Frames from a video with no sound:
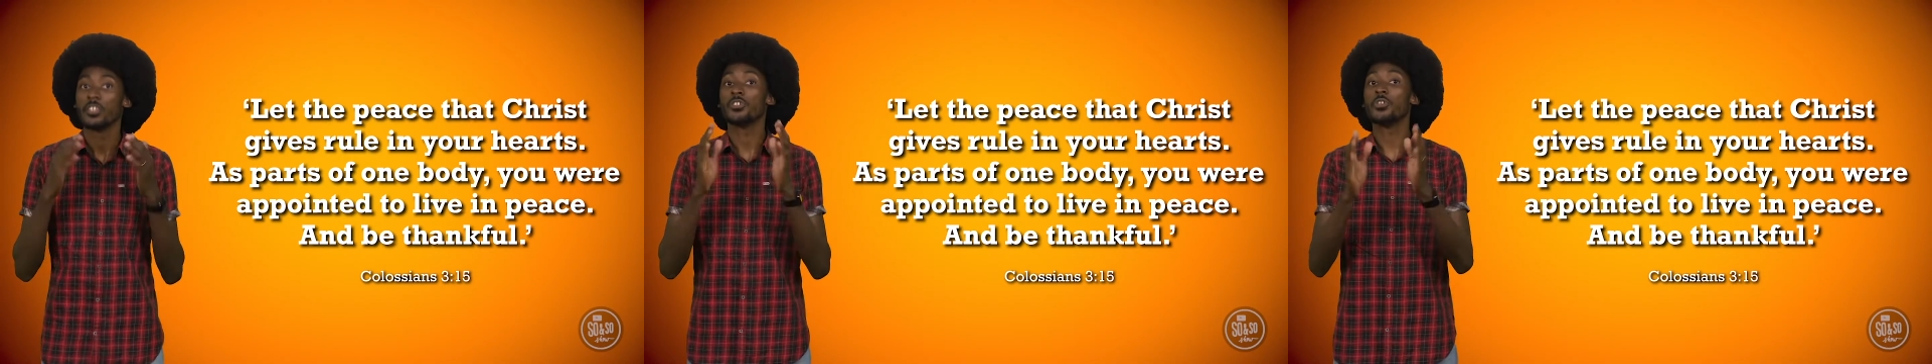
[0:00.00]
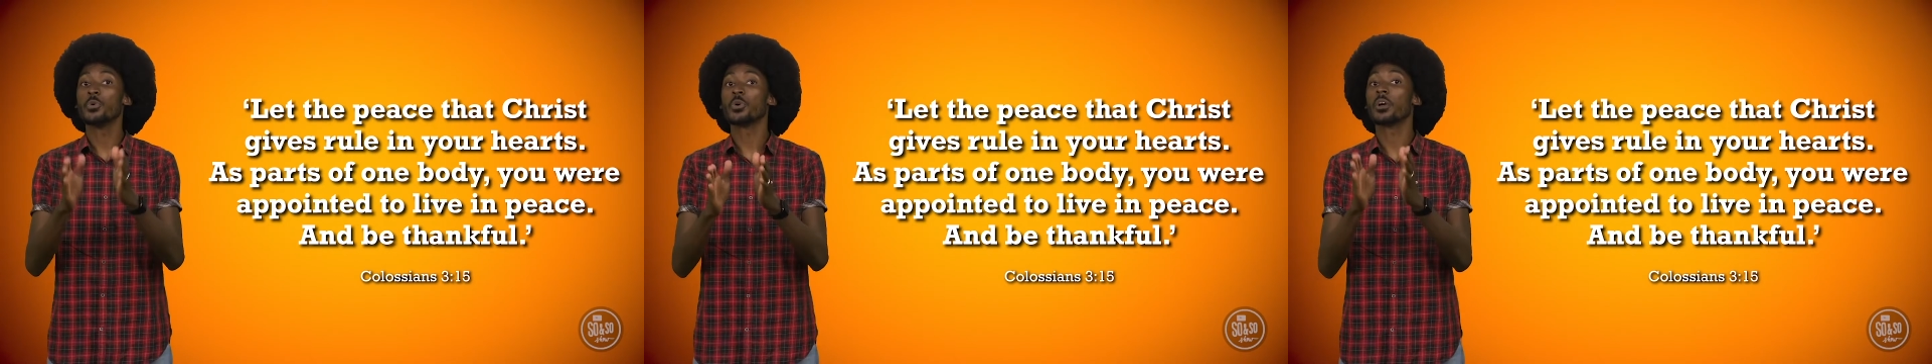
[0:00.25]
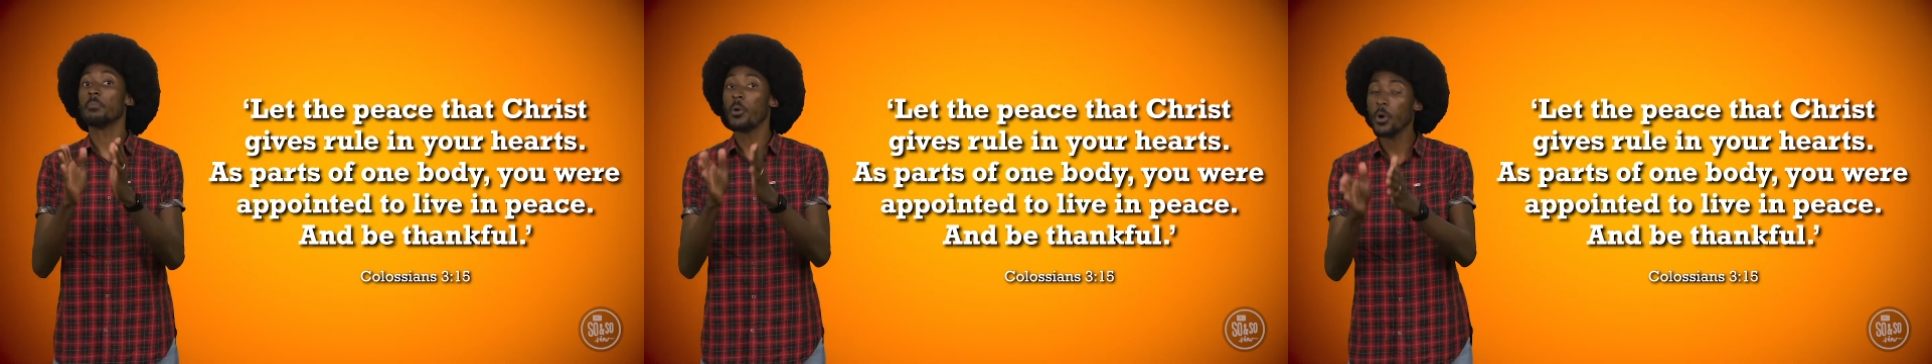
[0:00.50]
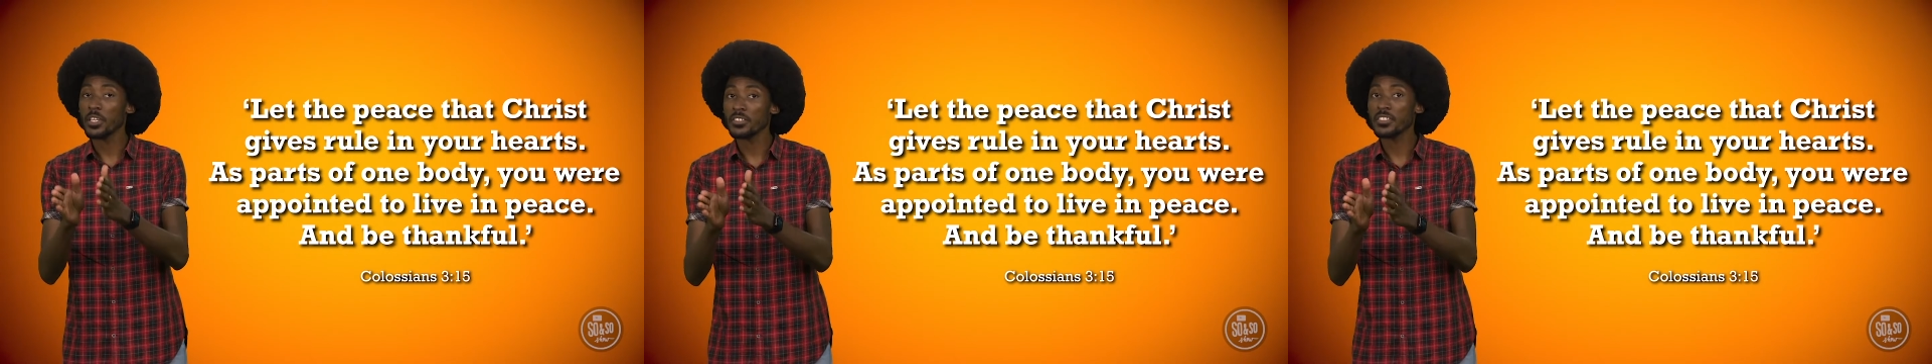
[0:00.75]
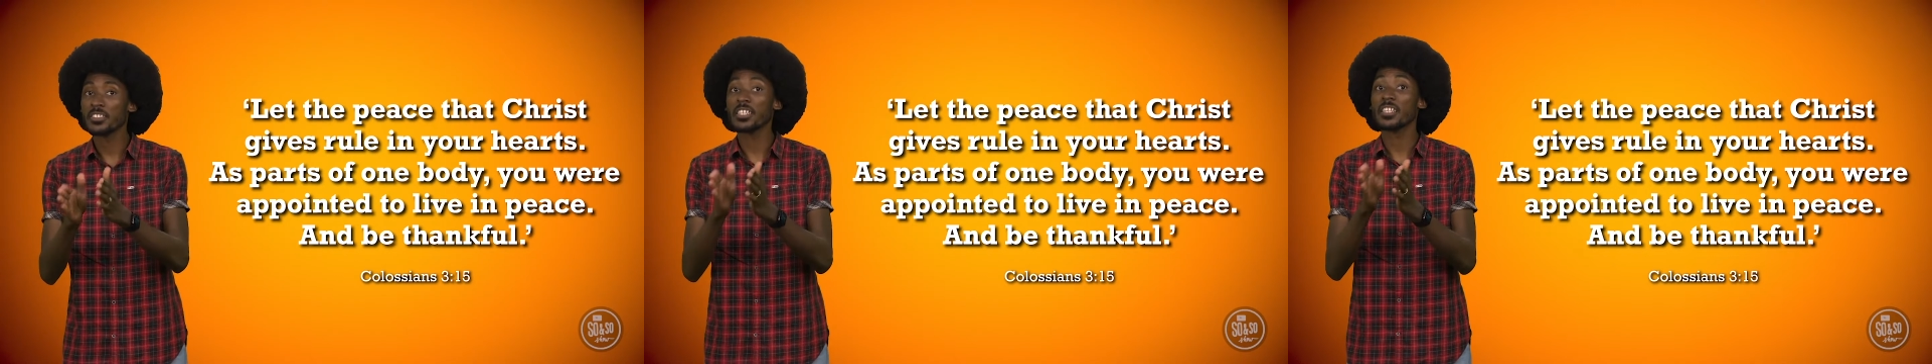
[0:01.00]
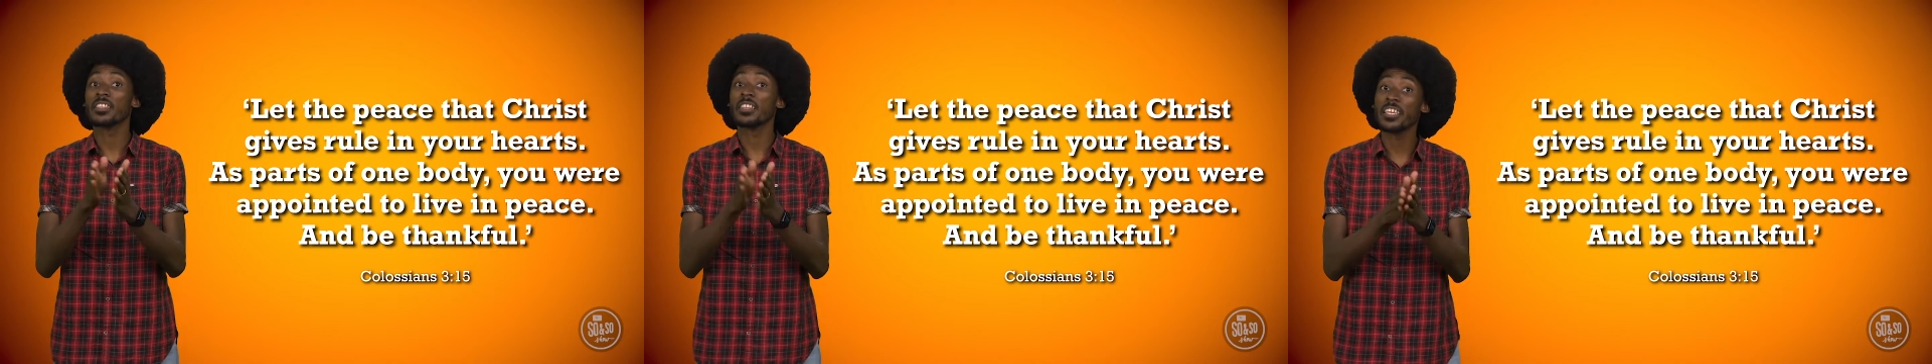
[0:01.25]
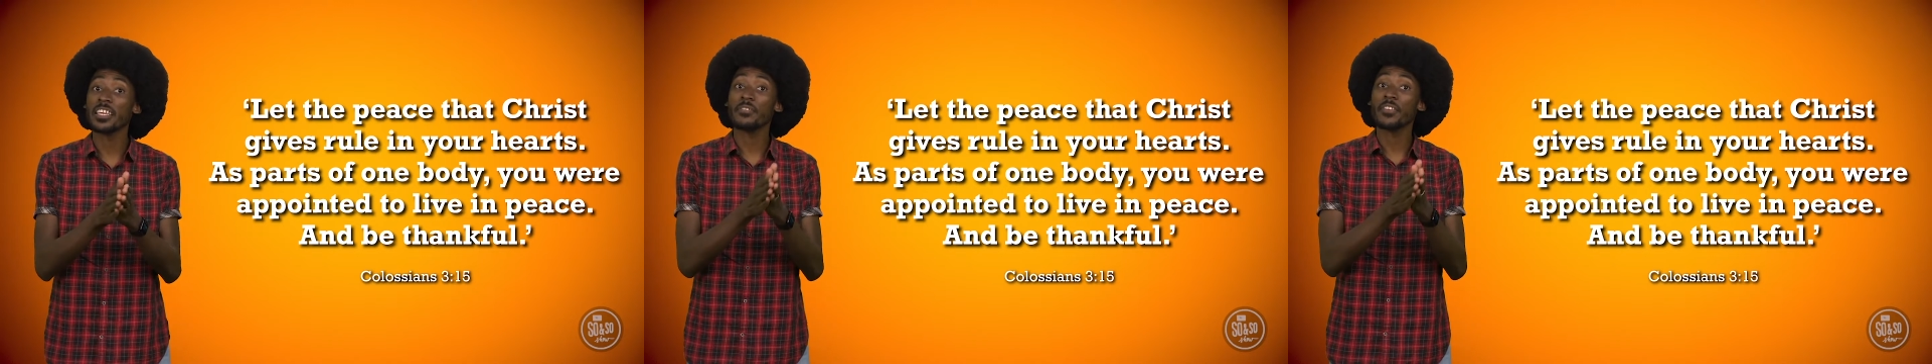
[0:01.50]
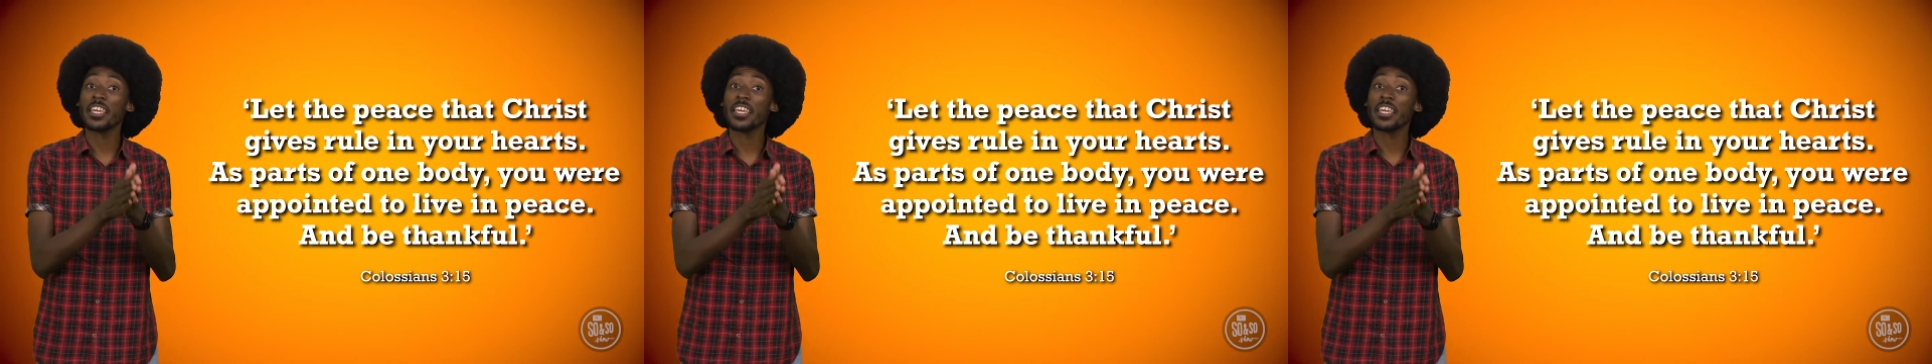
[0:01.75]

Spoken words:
you were appointed to live